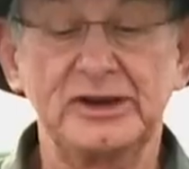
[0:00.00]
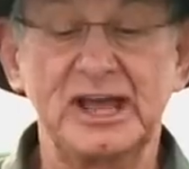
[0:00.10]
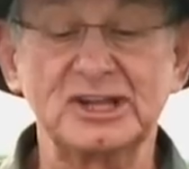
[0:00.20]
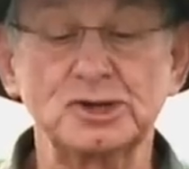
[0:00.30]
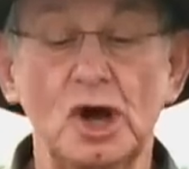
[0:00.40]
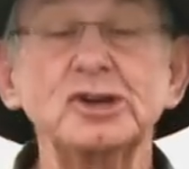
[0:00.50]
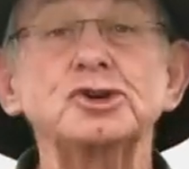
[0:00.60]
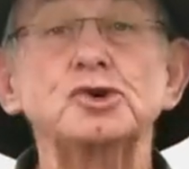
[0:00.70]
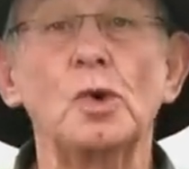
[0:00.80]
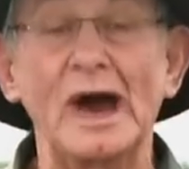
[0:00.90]
does
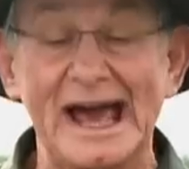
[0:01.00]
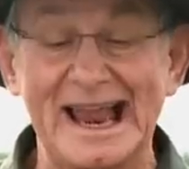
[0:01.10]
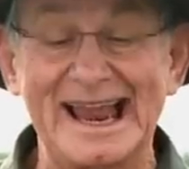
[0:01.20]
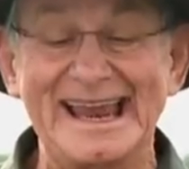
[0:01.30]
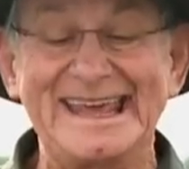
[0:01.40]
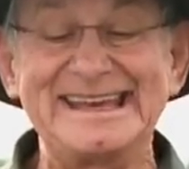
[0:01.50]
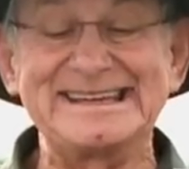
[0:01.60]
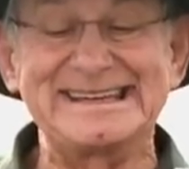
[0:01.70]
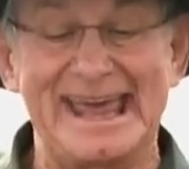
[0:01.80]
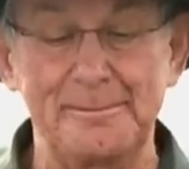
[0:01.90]
not dwell
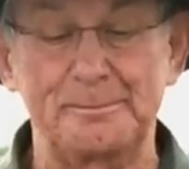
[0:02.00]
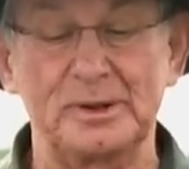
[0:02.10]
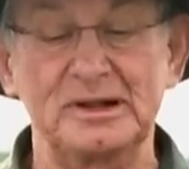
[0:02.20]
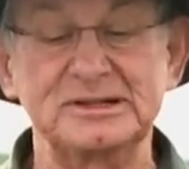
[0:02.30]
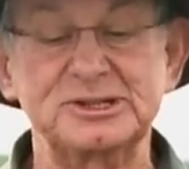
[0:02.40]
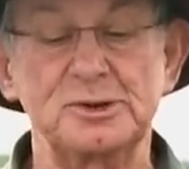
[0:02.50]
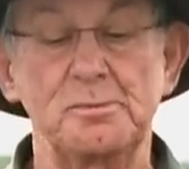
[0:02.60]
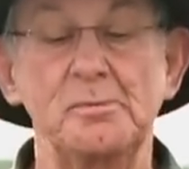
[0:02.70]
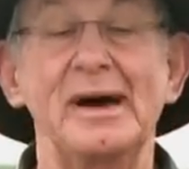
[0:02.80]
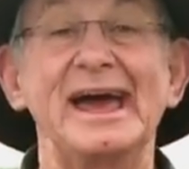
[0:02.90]
in temples
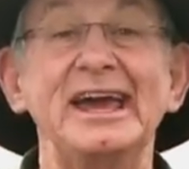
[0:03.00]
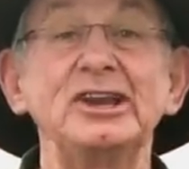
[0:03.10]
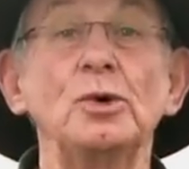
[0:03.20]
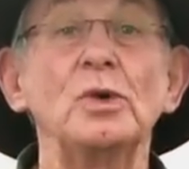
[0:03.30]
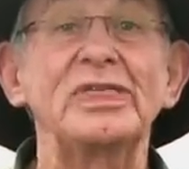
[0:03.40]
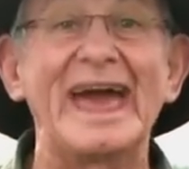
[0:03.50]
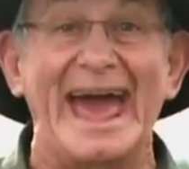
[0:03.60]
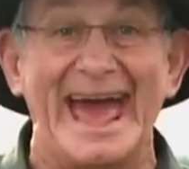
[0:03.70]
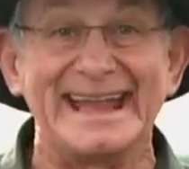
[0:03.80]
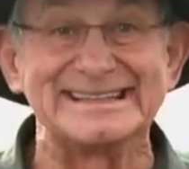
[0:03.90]
made with
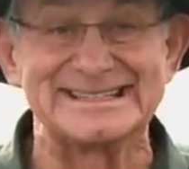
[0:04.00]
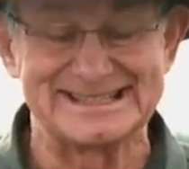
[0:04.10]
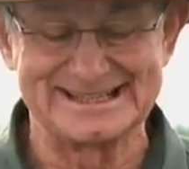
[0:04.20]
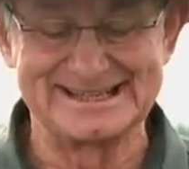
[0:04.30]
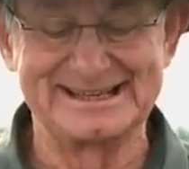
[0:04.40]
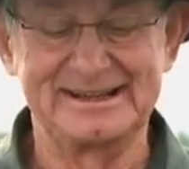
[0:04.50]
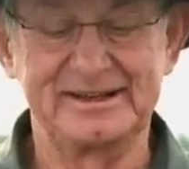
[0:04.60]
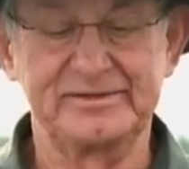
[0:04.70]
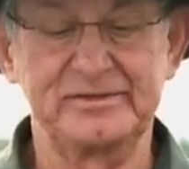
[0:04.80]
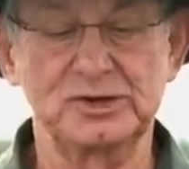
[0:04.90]
hands.
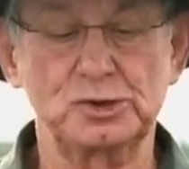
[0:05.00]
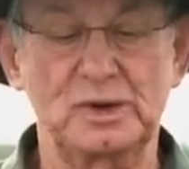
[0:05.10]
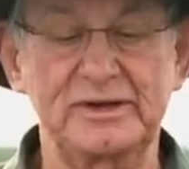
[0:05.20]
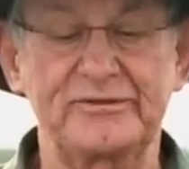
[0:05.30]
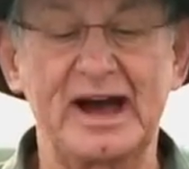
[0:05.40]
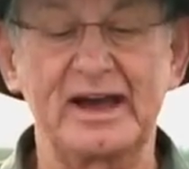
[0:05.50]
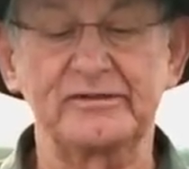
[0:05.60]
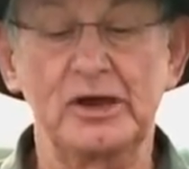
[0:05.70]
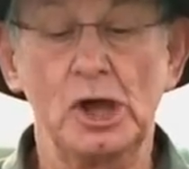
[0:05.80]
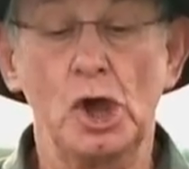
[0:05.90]
Verse 25.
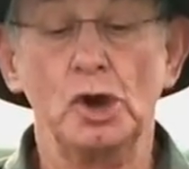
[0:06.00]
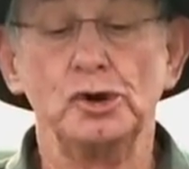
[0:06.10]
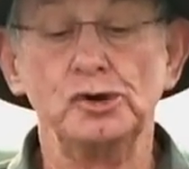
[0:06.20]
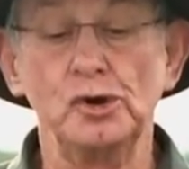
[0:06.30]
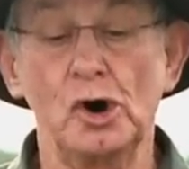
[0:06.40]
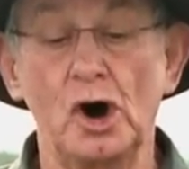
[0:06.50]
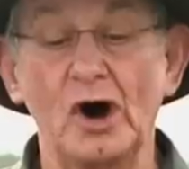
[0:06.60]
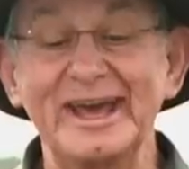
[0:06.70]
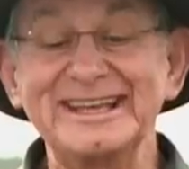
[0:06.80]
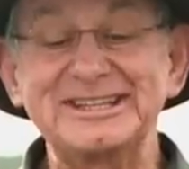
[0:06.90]

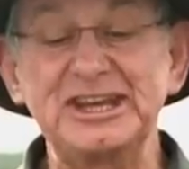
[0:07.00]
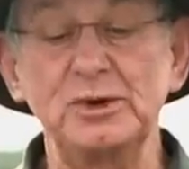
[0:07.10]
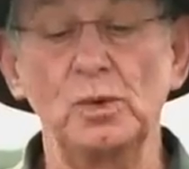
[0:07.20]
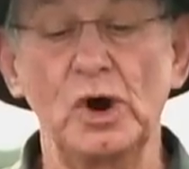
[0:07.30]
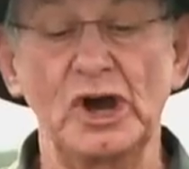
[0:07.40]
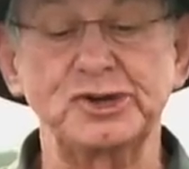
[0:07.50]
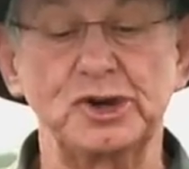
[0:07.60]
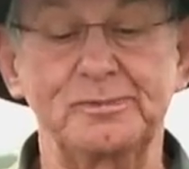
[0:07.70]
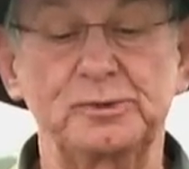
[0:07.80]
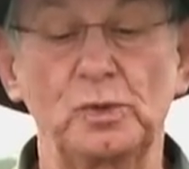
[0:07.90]
Nor is he
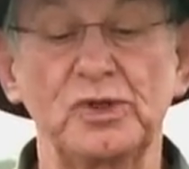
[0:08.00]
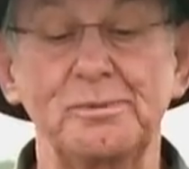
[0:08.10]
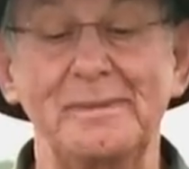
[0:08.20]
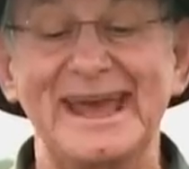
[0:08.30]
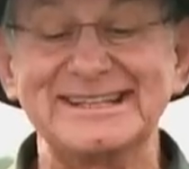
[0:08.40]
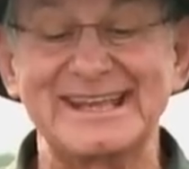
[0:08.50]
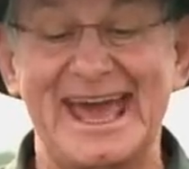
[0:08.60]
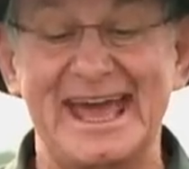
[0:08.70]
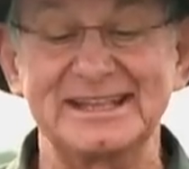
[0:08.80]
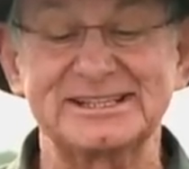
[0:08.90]
worshipped with men's
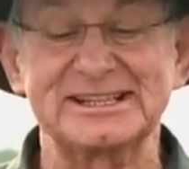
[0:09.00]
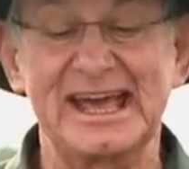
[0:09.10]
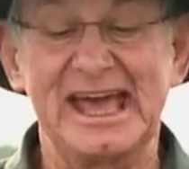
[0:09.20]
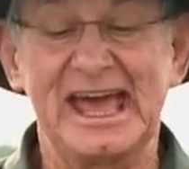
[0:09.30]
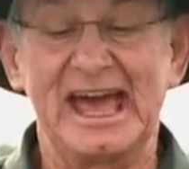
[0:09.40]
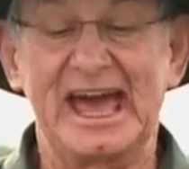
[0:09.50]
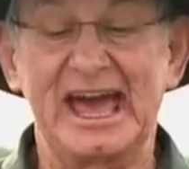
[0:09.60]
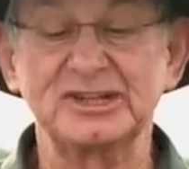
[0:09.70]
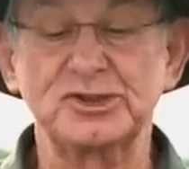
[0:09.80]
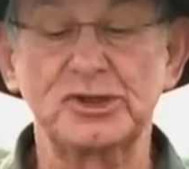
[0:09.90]
hands,
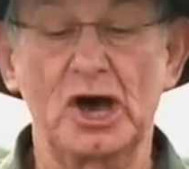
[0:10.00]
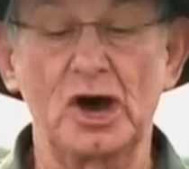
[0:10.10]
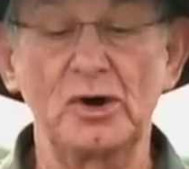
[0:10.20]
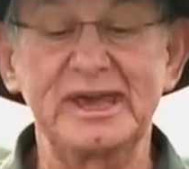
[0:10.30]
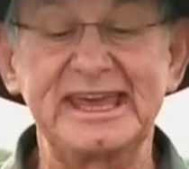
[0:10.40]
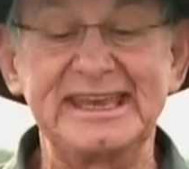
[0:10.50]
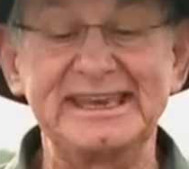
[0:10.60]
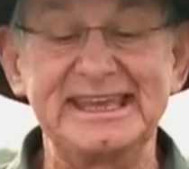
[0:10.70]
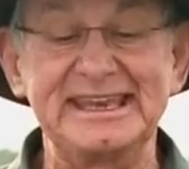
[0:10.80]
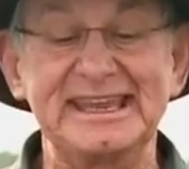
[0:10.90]
as though he
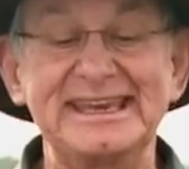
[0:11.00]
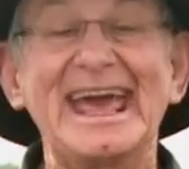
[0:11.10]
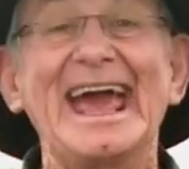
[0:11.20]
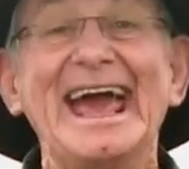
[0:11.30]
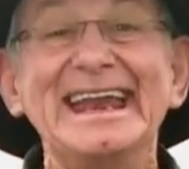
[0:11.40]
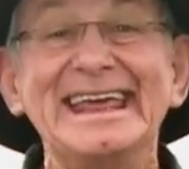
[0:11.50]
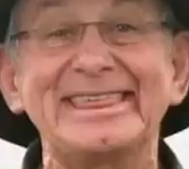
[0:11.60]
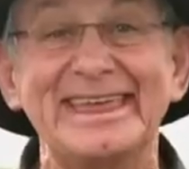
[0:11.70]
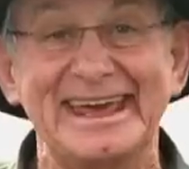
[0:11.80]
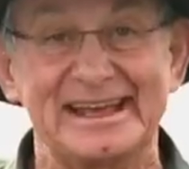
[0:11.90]
needed
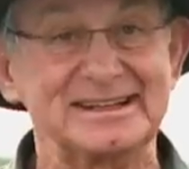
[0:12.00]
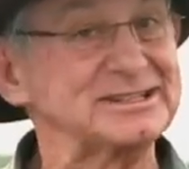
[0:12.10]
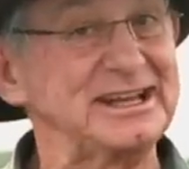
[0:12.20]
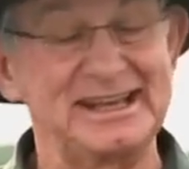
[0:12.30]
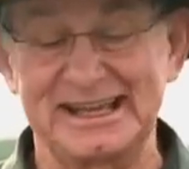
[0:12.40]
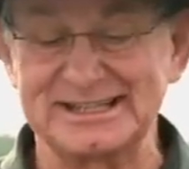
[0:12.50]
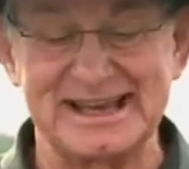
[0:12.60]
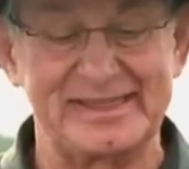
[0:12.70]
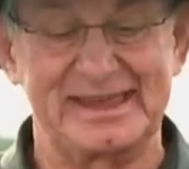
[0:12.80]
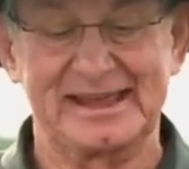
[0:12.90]
anything. See, he needs
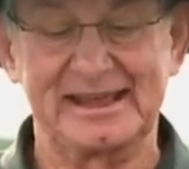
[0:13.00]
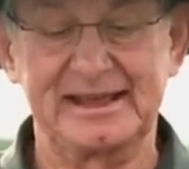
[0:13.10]
nothing.